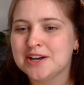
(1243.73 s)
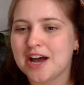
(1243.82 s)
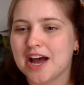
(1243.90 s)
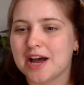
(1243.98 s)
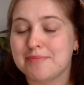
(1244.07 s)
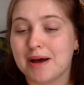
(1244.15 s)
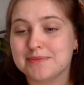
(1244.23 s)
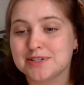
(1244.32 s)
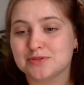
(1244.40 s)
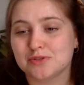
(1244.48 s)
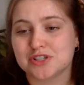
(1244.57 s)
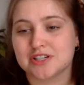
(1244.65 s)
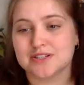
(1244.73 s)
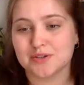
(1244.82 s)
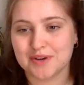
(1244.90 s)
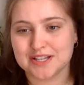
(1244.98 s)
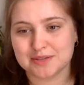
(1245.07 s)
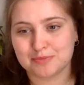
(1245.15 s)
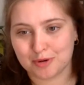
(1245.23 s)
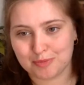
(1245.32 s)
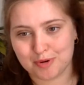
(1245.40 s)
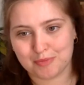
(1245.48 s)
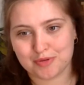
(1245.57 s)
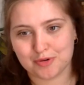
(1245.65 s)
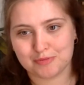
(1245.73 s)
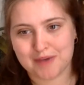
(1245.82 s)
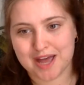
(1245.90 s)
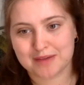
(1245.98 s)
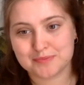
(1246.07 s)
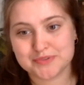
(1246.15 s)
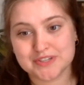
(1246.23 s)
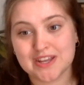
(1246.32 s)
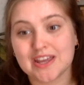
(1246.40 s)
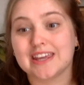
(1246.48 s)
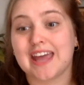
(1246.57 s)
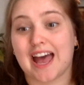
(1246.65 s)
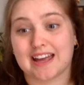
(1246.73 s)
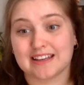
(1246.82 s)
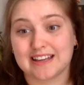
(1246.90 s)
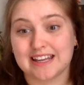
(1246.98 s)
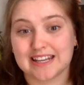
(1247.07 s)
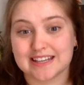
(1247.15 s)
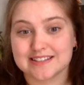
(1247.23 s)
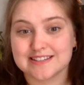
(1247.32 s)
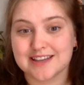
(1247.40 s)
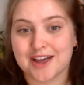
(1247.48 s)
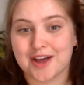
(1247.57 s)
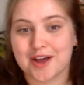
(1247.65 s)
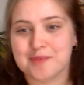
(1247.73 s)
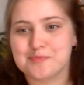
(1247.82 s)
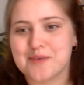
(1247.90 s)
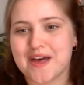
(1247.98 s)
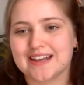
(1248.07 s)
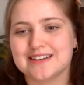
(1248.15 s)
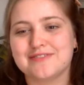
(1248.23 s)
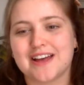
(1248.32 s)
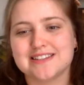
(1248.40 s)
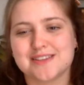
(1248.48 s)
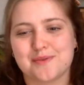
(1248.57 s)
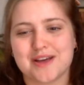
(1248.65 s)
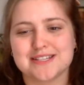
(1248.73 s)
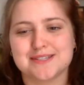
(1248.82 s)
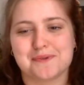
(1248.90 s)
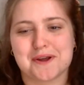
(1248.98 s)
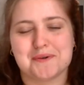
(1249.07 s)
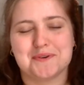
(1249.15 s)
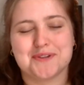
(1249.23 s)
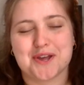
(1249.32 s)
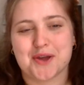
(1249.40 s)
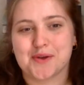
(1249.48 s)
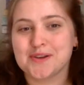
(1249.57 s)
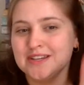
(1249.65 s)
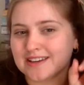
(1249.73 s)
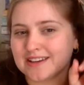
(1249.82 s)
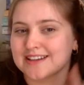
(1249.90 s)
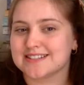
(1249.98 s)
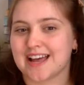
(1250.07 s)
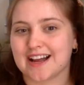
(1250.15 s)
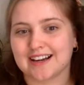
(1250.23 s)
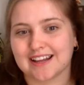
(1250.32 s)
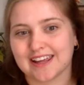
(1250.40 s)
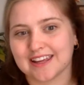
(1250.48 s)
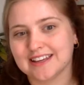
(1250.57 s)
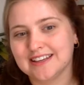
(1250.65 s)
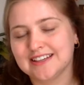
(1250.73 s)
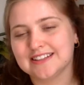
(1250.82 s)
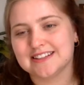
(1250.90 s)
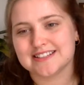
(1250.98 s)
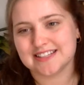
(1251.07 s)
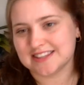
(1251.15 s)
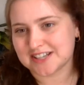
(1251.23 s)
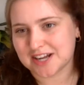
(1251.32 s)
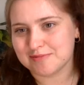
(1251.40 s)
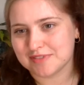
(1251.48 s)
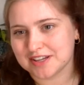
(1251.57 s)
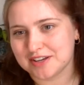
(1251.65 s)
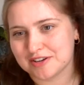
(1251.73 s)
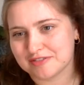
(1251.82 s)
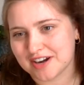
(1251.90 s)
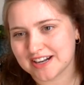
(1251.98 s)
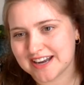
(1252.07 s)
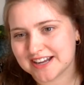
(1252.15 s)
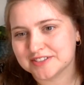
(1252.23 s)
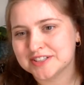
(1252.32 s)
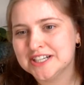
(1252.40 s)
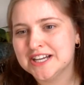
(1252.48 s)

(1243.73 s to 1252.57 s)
Map distortion is always a problem with all maps. Yeah, it is. And fans of the West Wing will know exactly the scene that I'm thinking of right now.